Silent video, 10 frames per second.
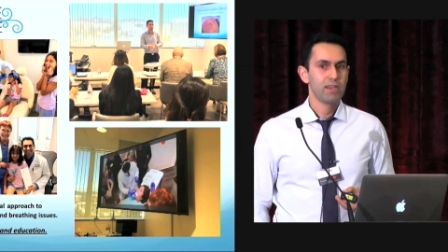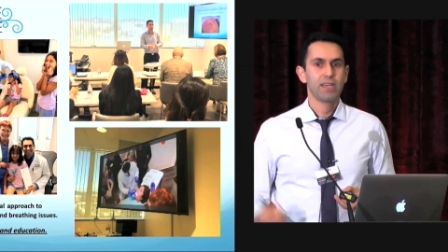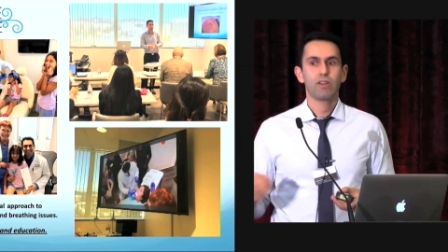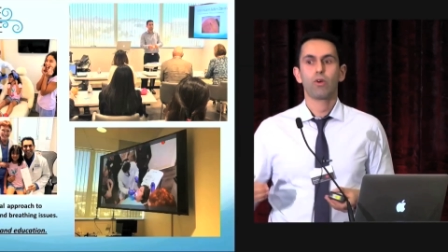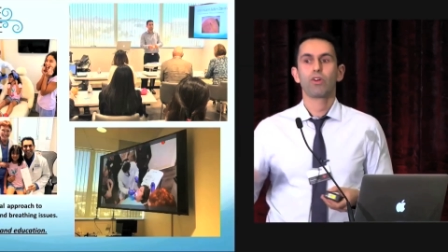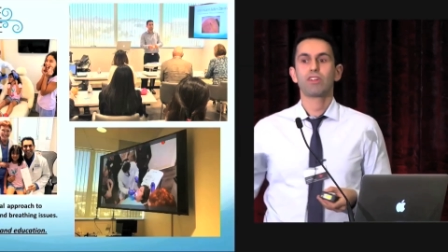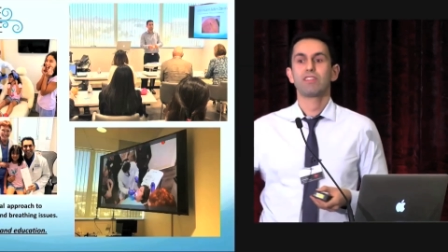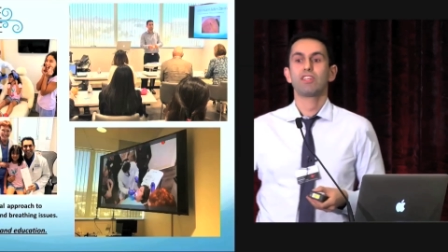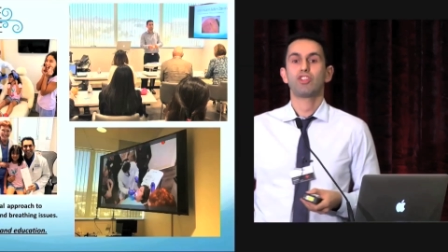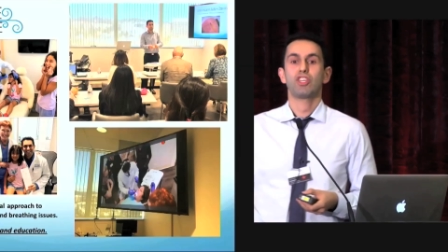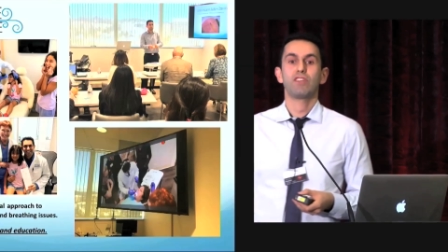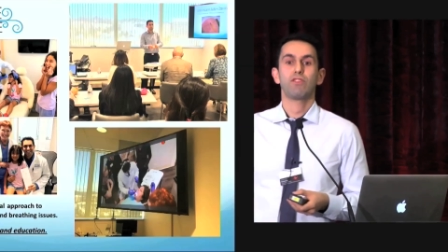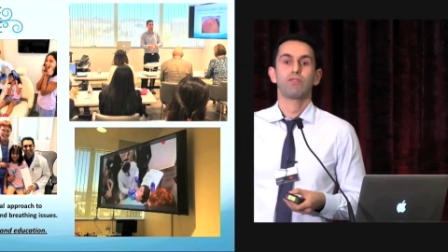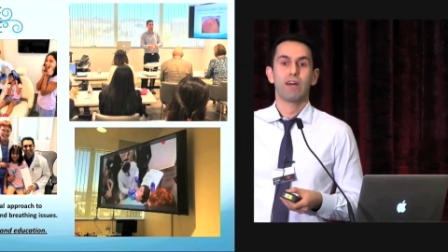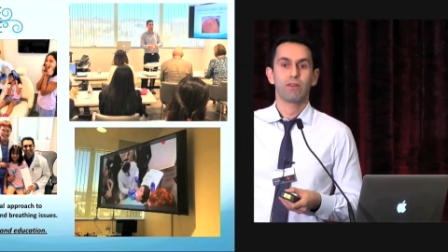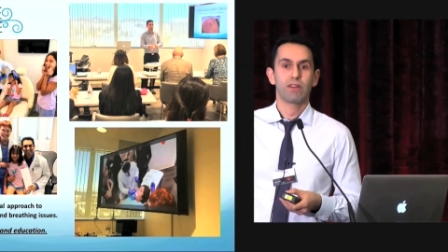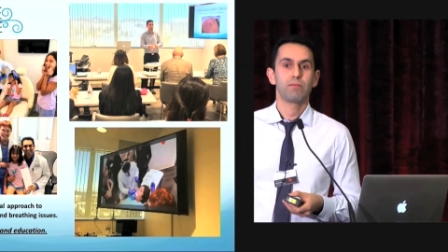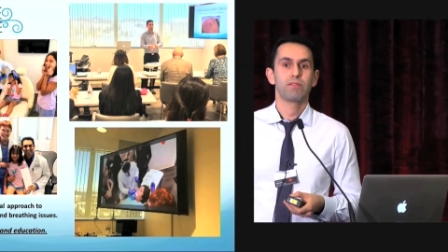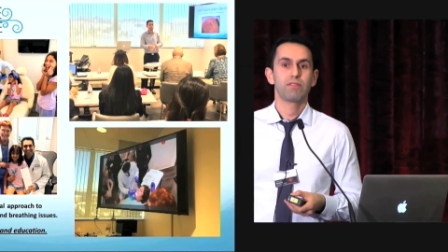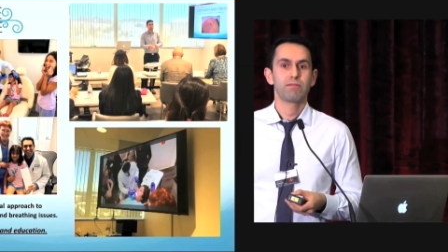in order to achieve those
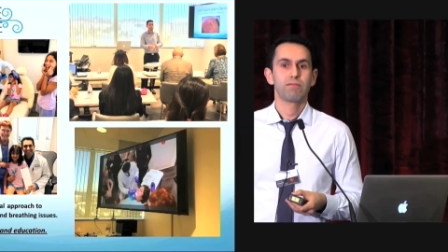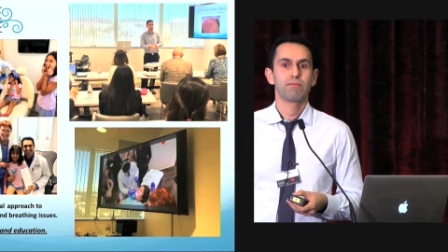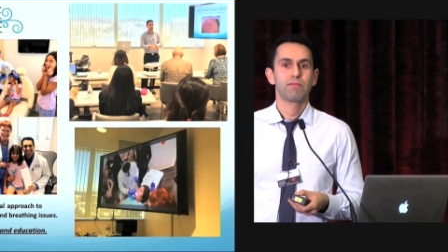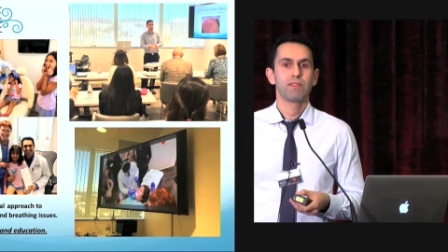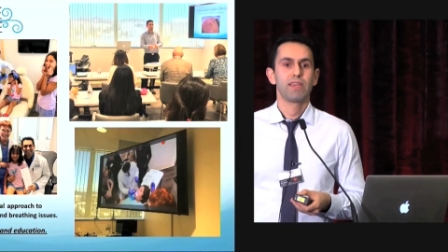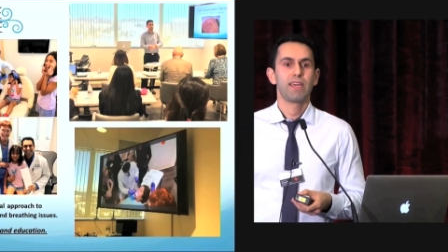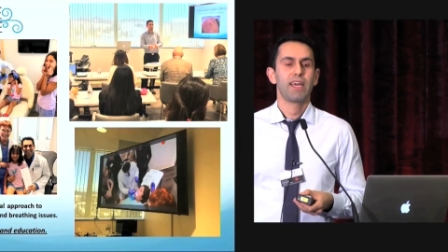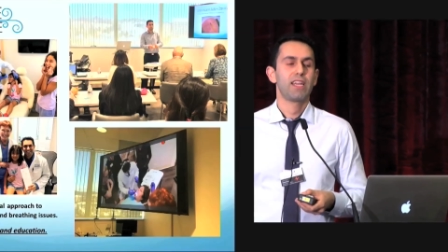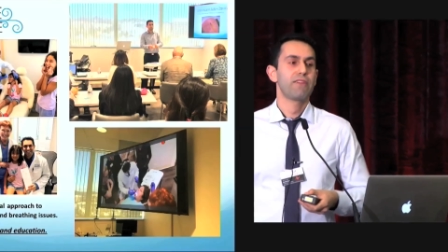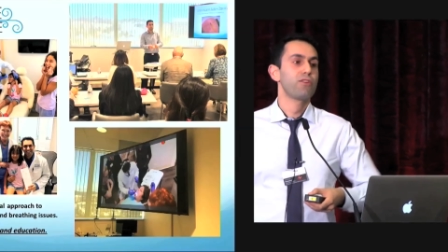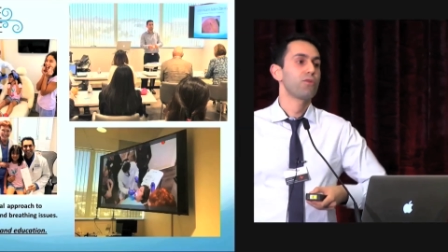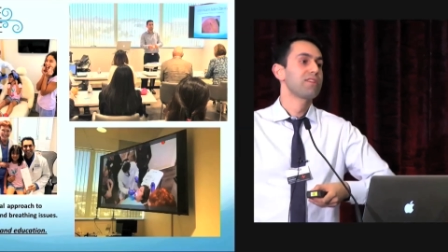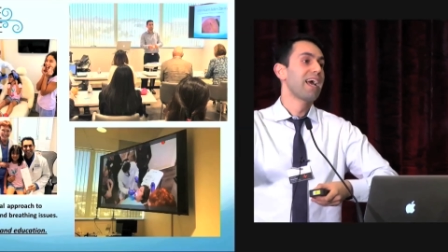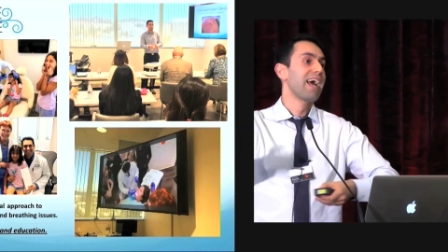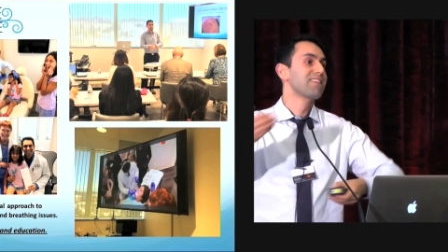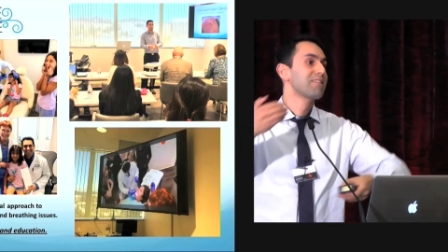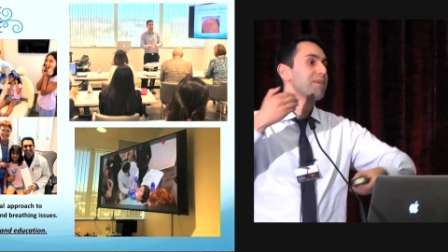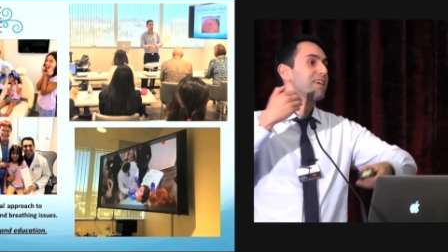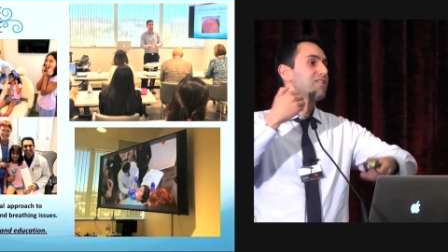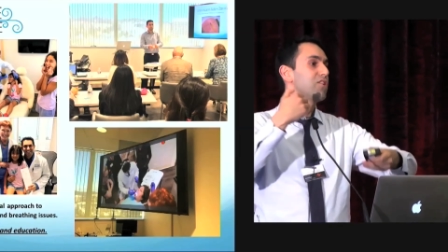outcomes. And if you were to ask
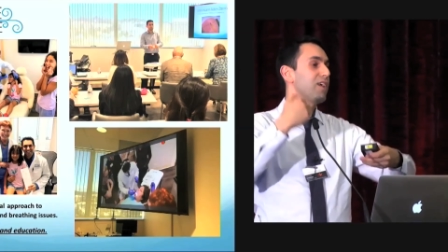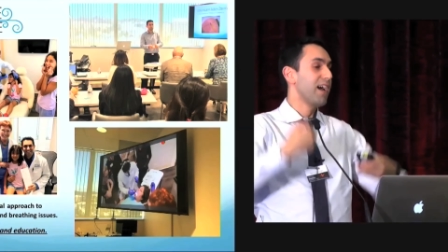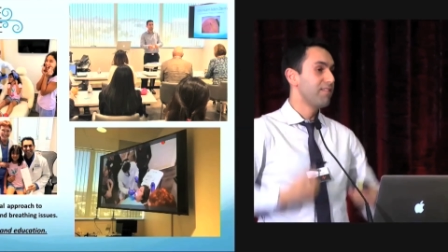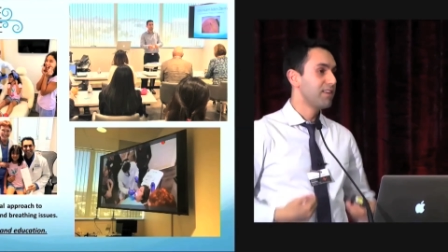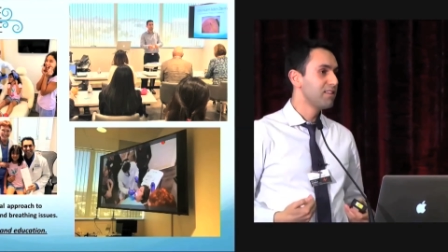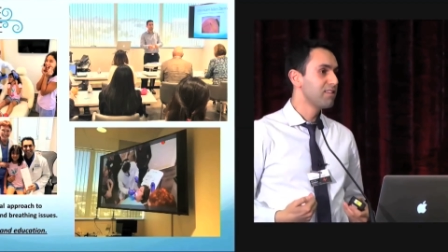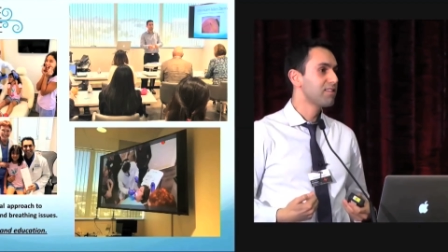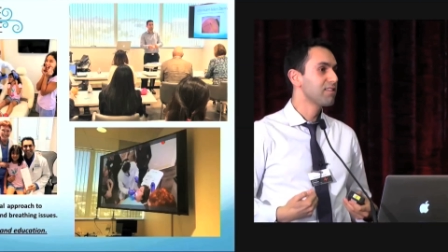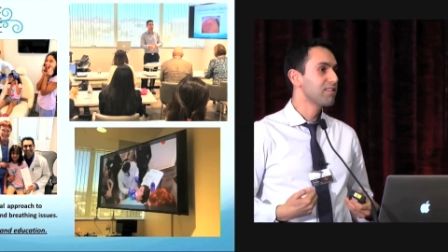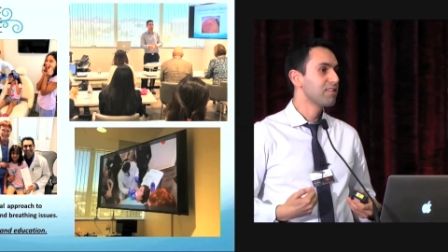me, is there evidence?